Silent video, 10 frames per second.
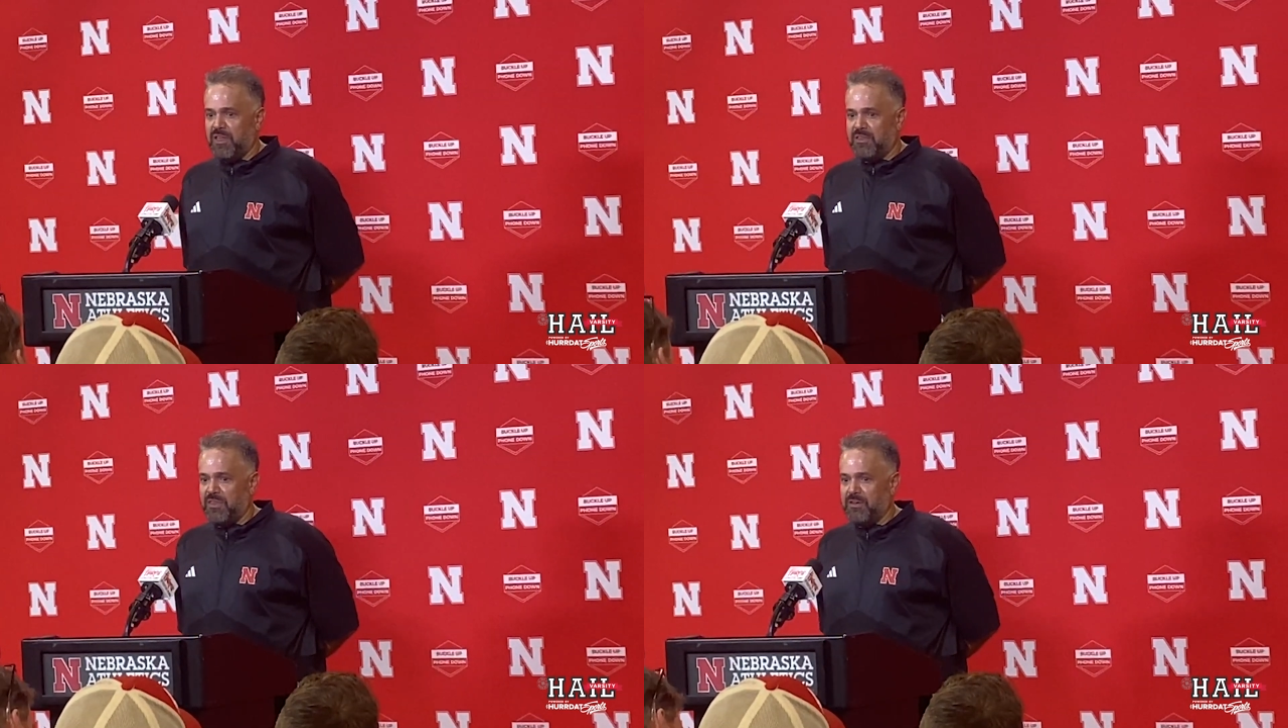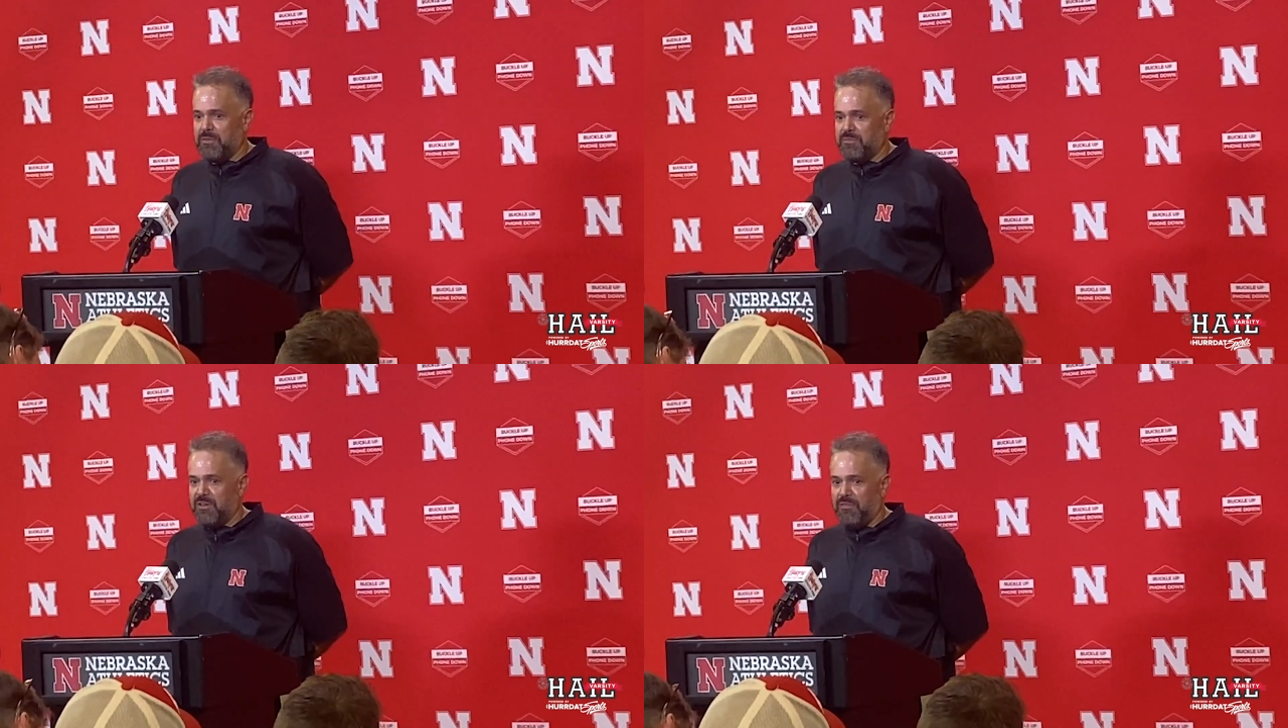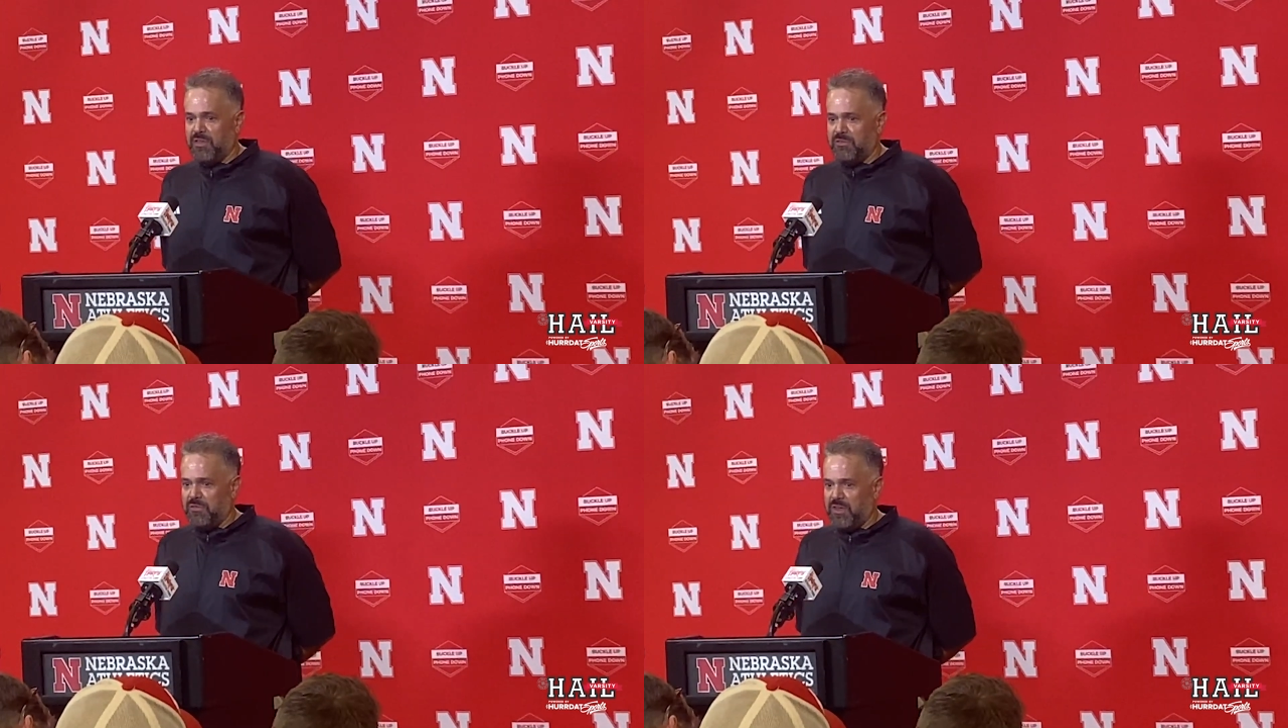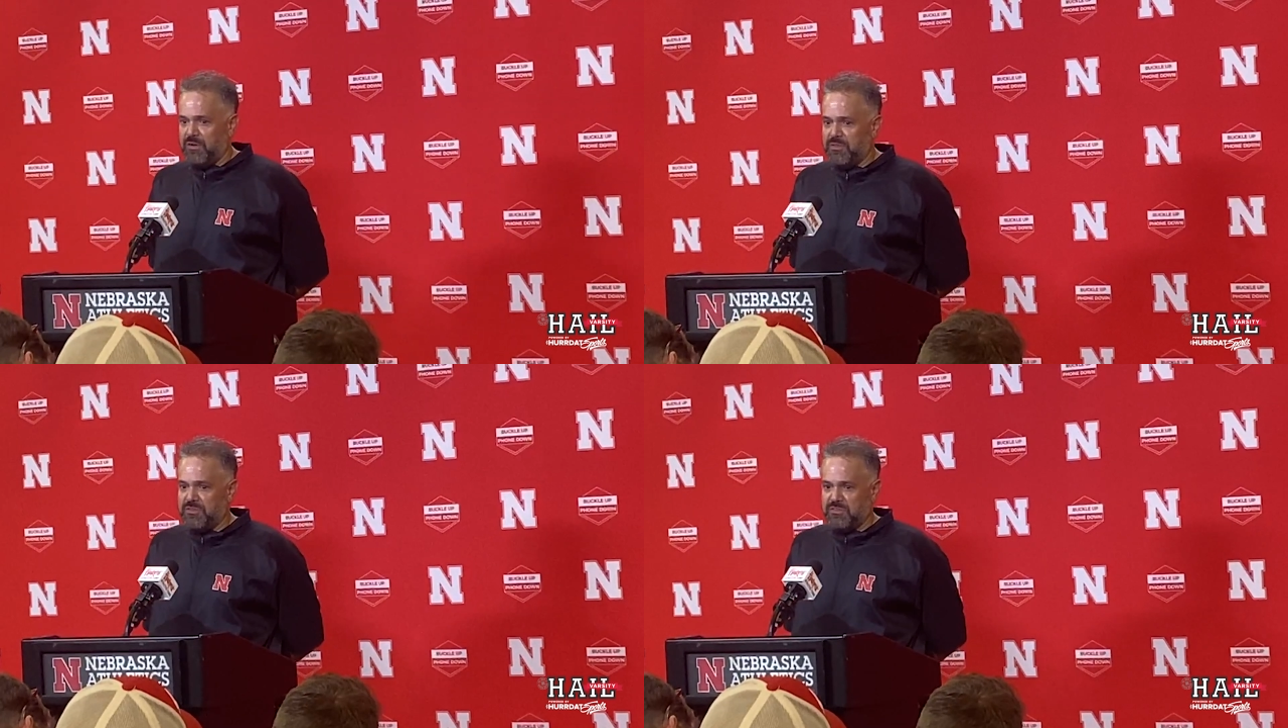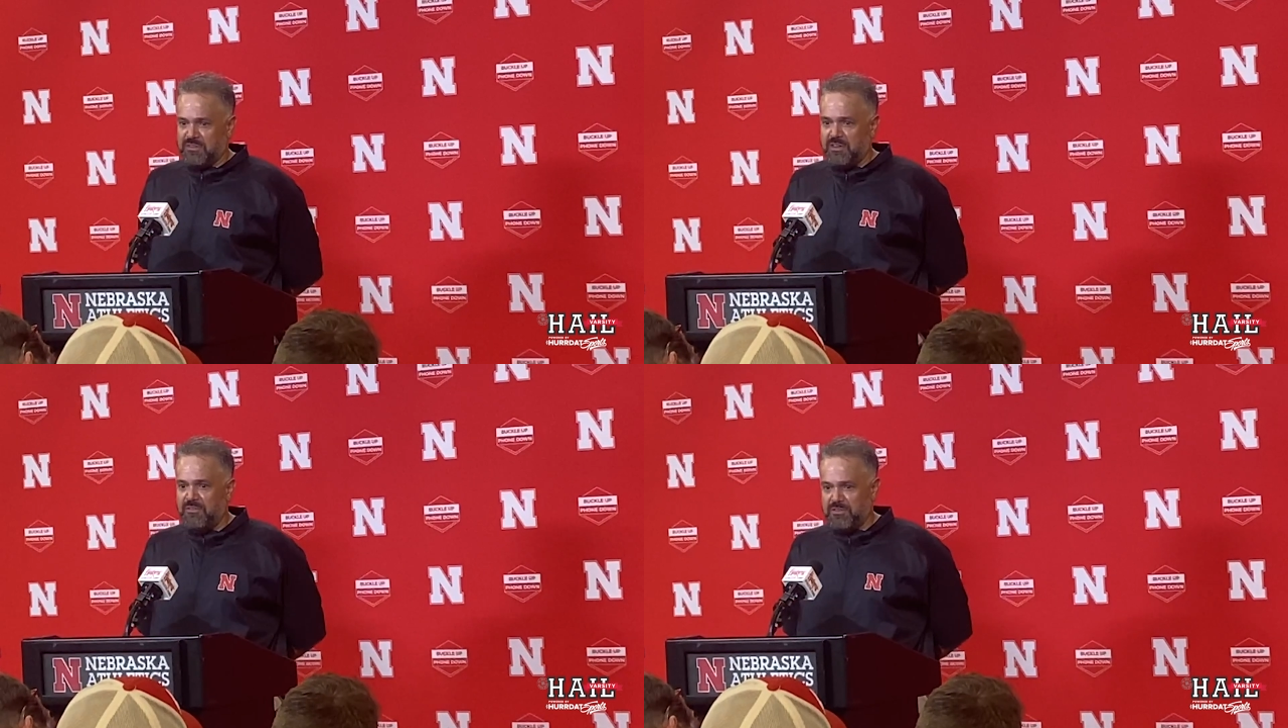like, think of this as a
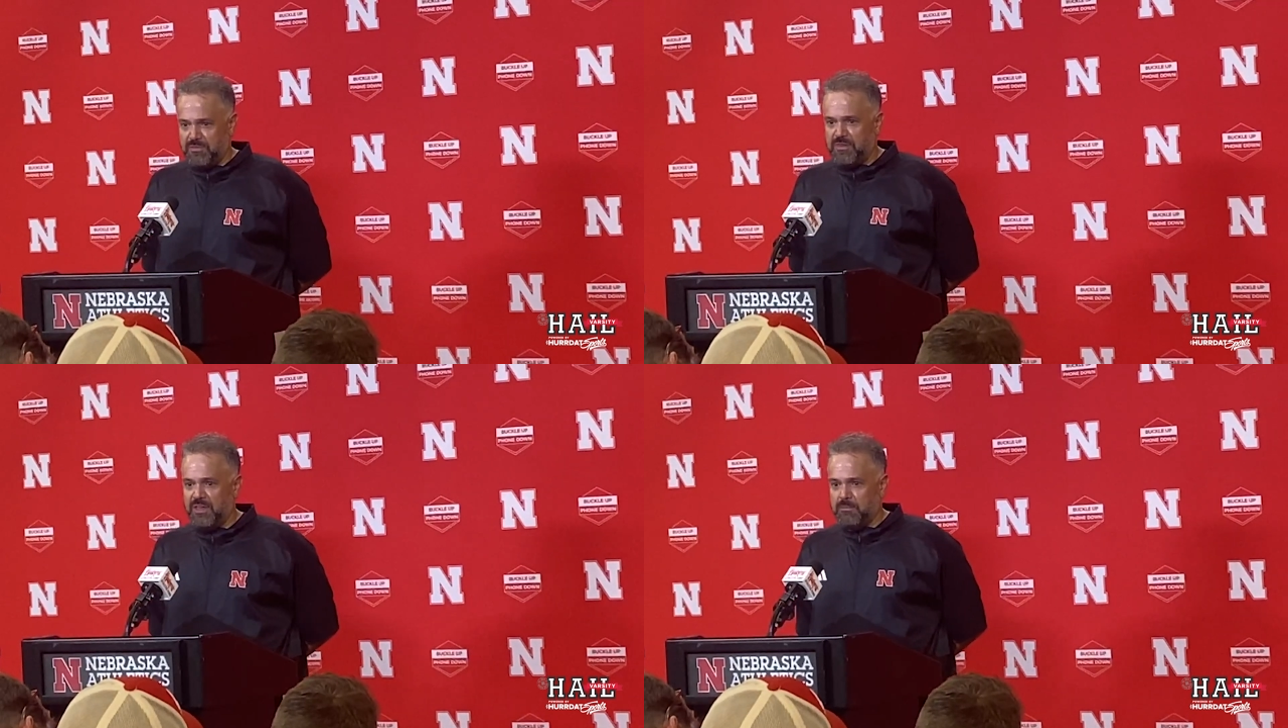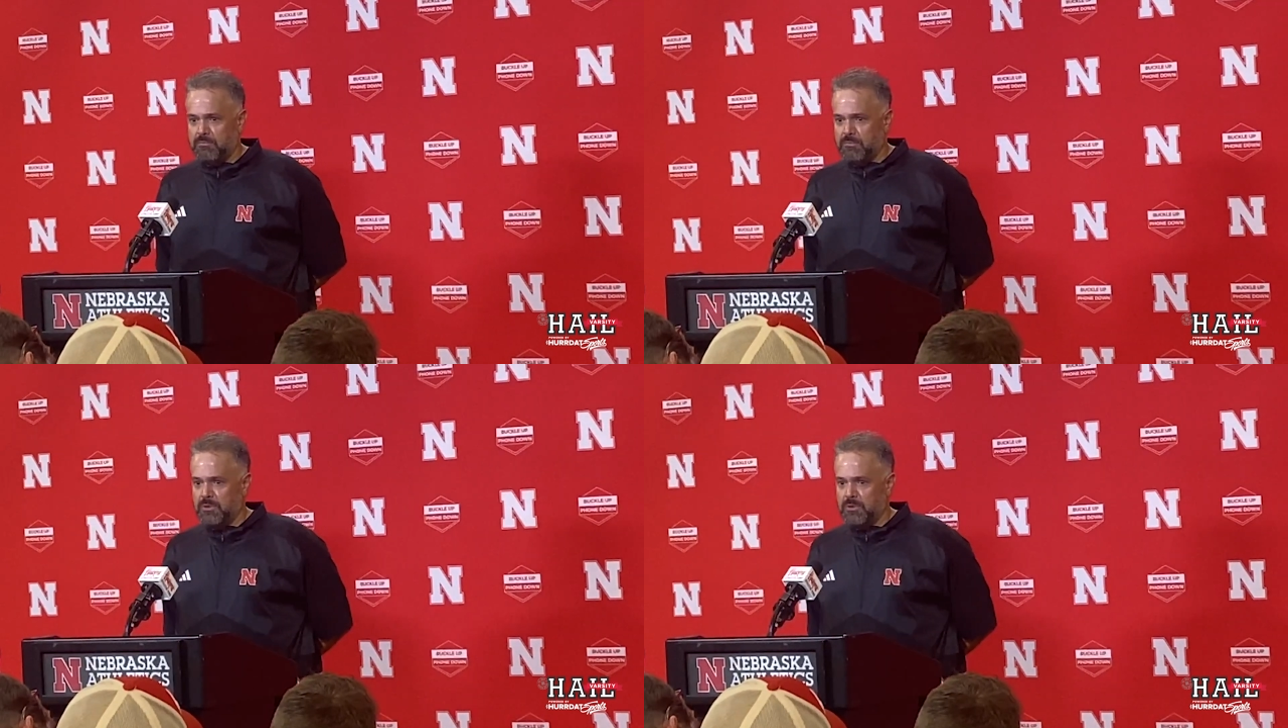defensive team.